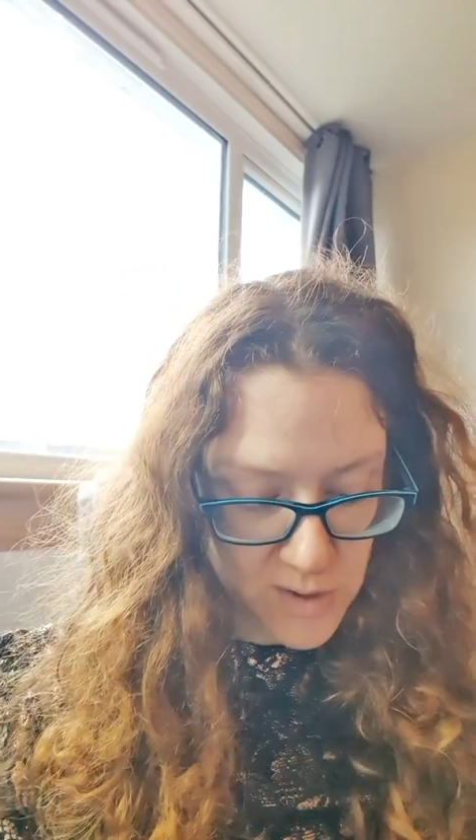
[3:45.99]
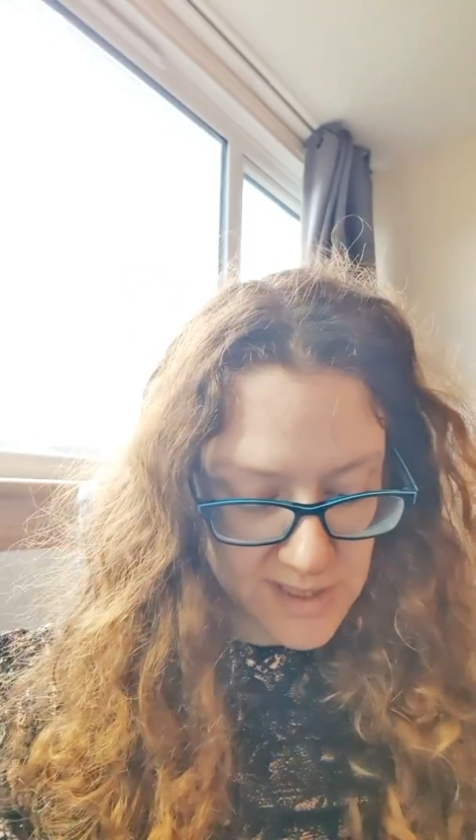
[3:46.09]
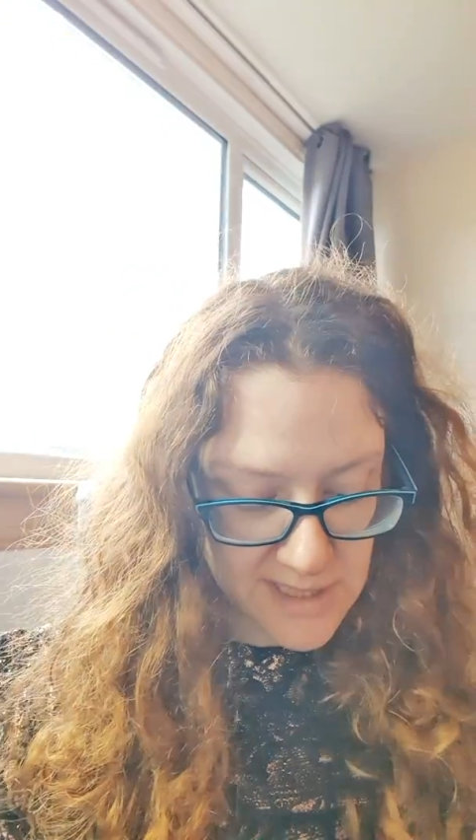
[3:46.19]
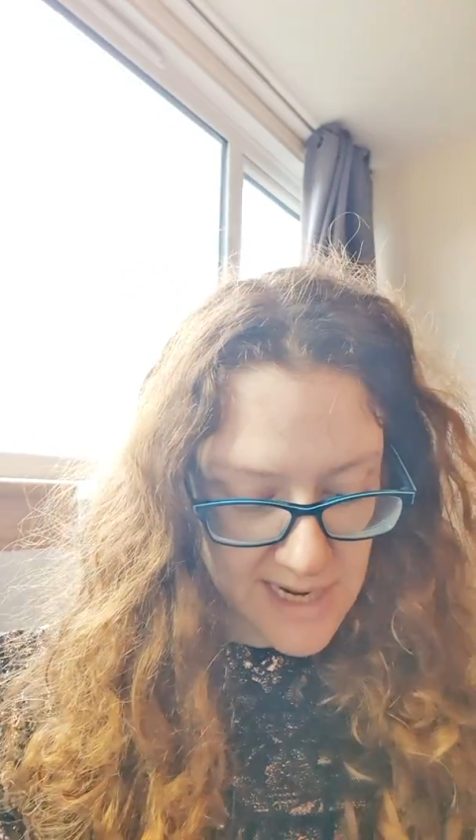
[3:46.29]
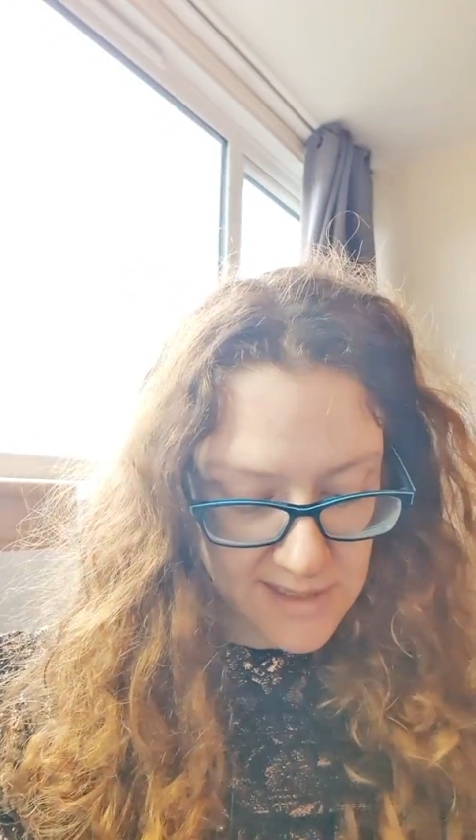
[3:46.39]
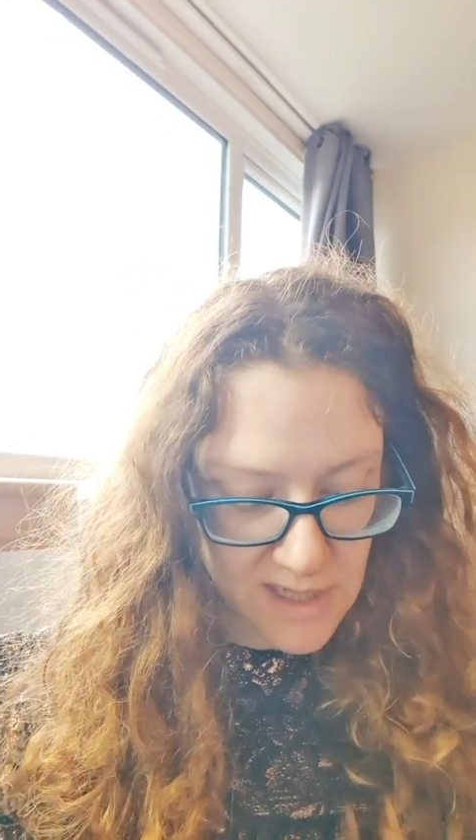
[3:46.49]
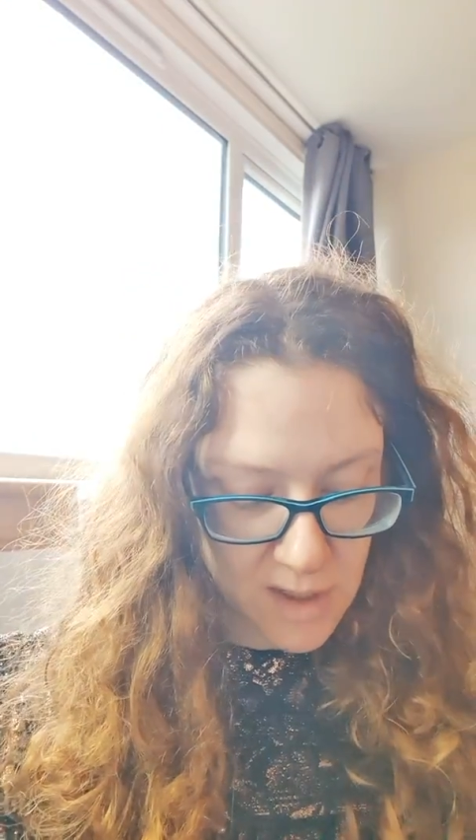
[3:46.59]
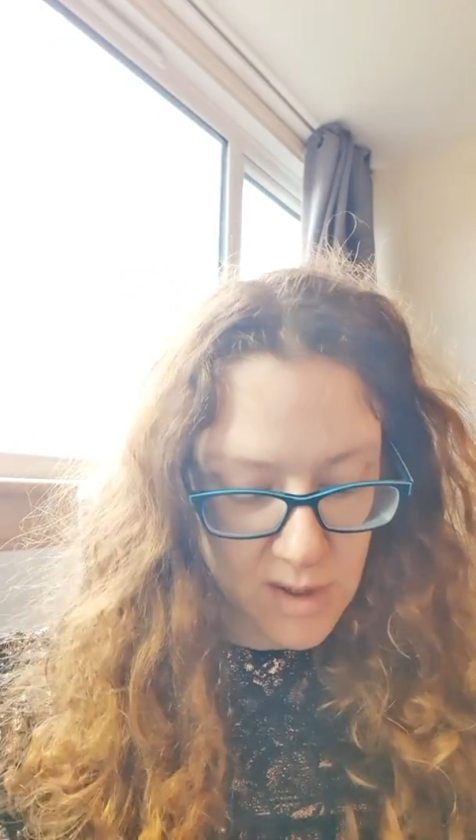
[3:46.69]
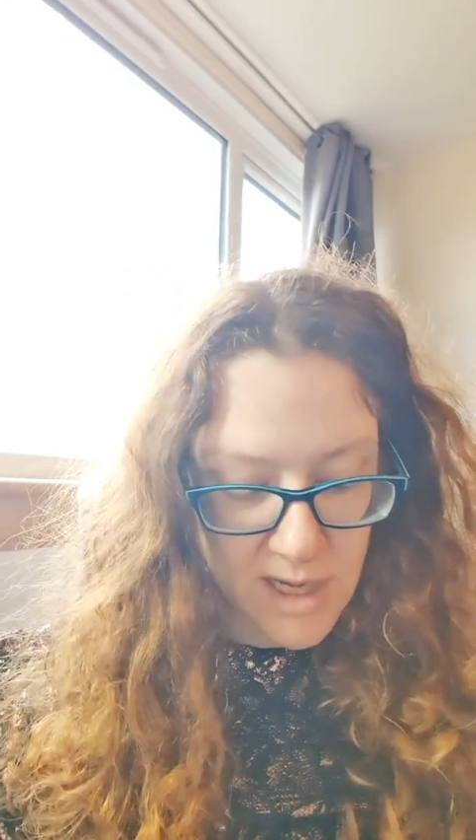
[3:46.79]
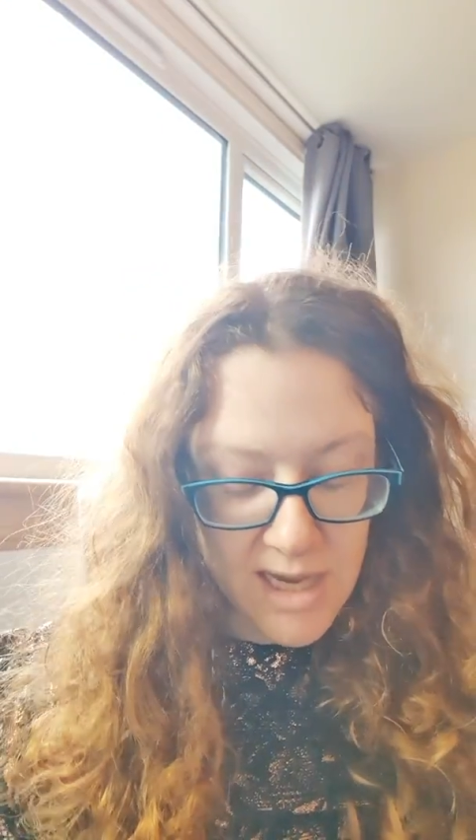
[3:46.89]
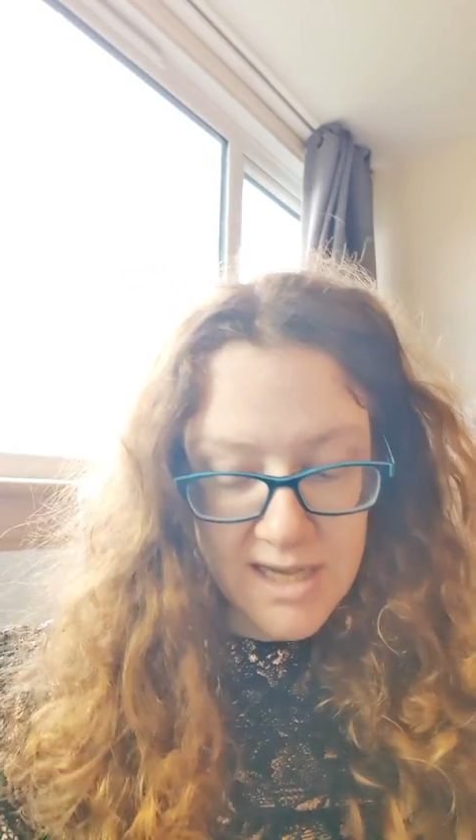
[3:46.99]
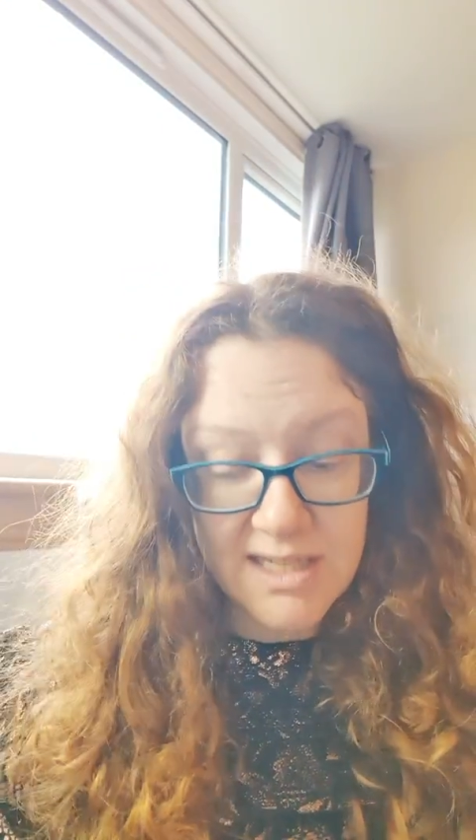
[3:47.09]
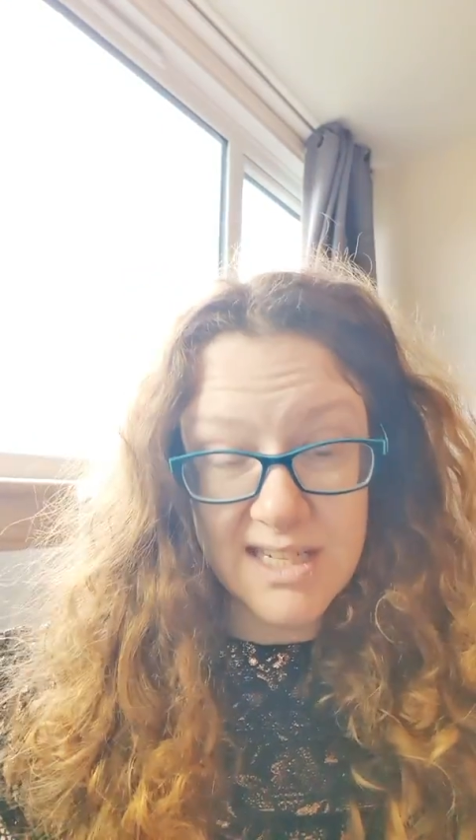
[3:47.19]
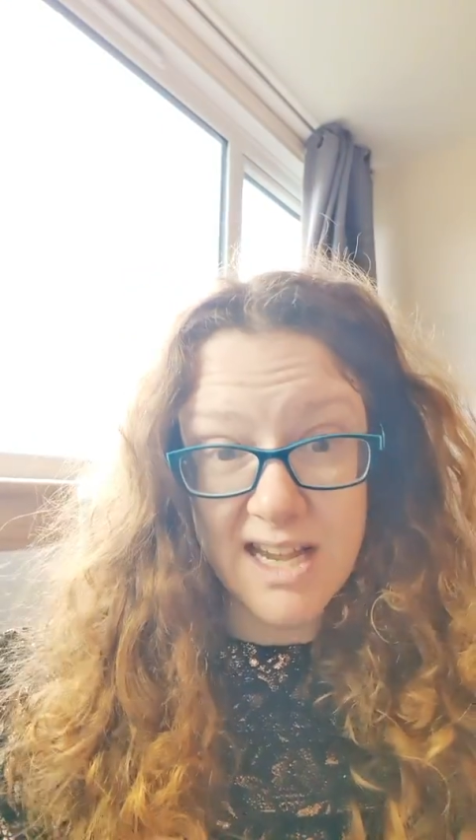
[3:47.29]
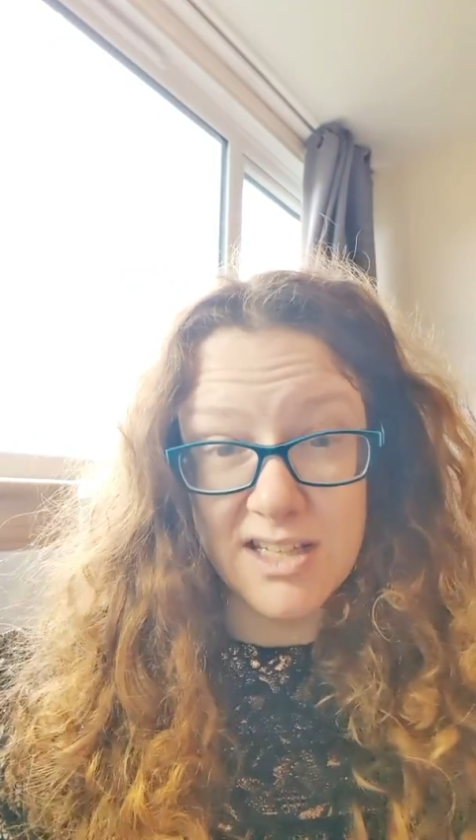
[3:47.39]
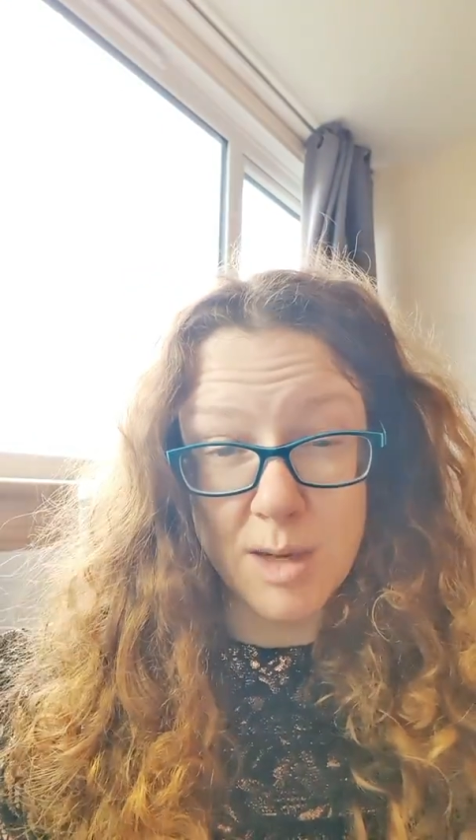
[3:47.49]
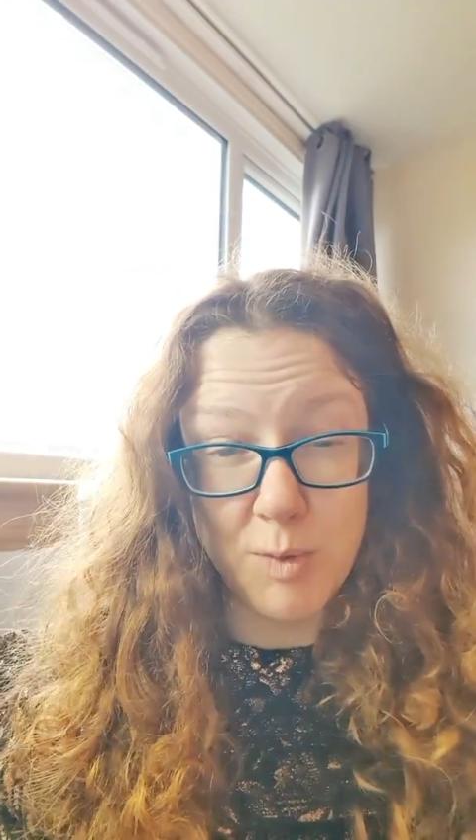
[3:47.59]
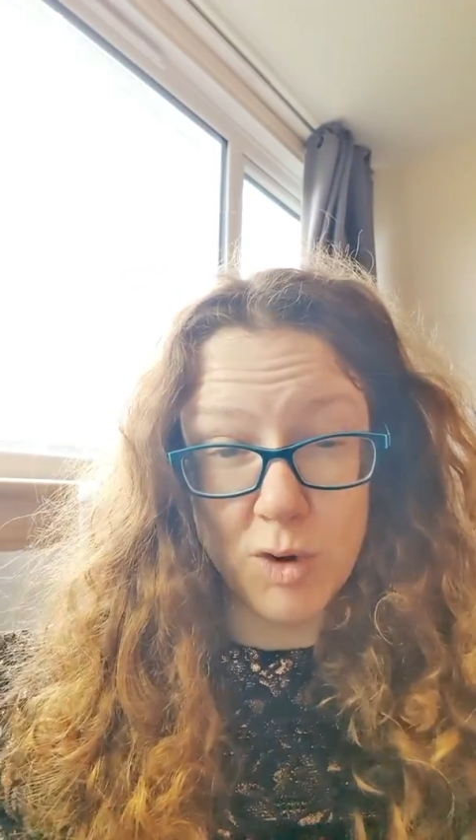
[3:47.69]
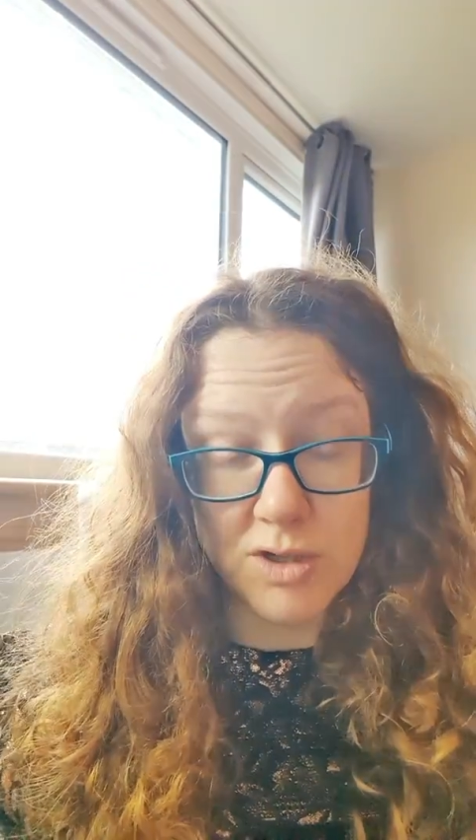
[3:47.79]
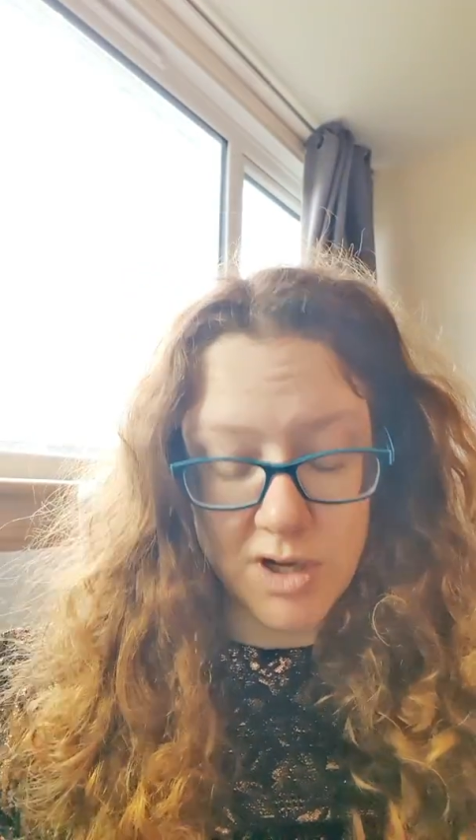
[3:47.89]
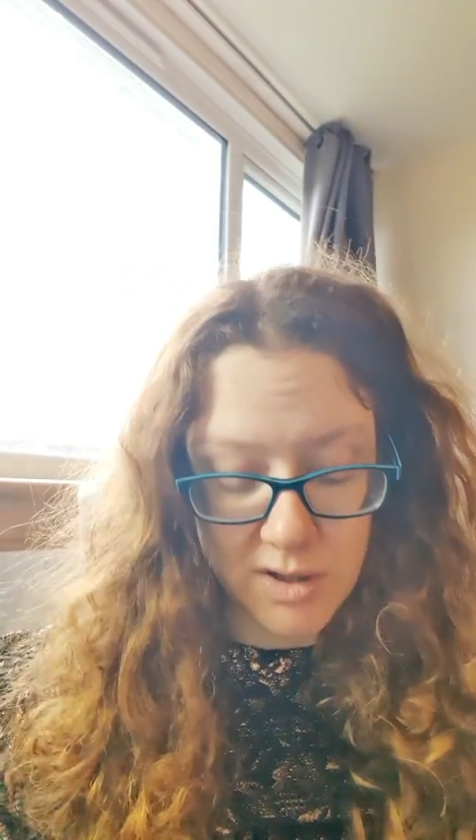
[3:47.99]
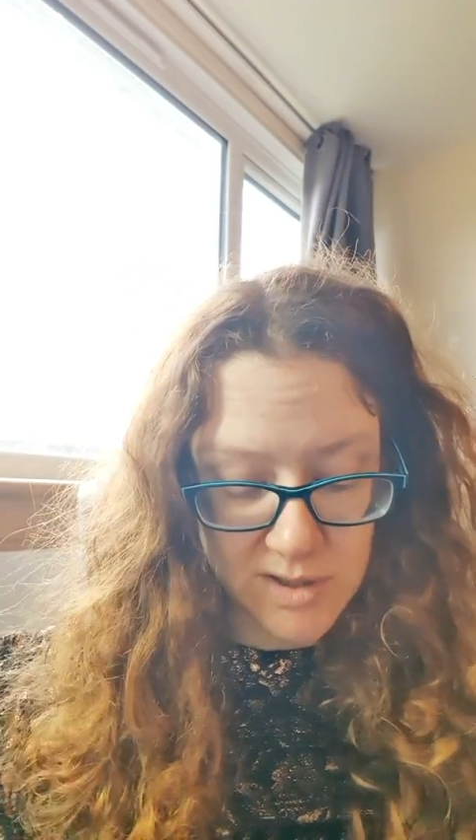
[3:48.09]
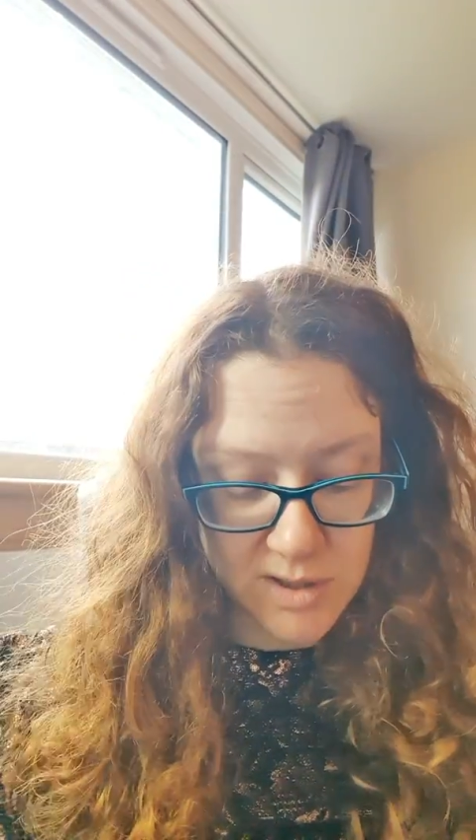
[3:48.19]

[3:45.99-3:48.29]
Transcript: a standout, standout product.